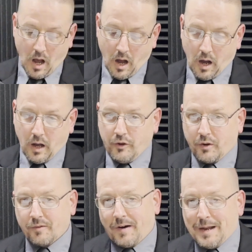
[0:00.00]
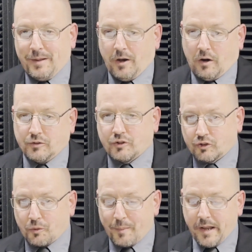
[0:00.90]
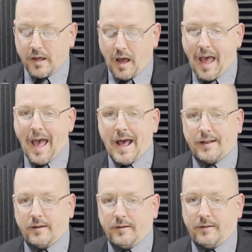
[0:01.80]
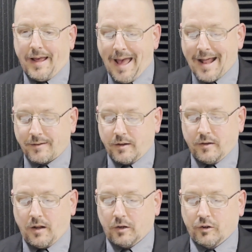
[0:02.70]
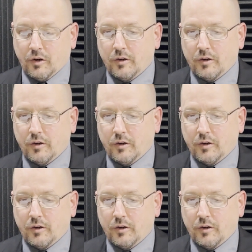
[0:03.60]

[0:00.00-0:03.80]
Uh, you can find me on social media at at Dr.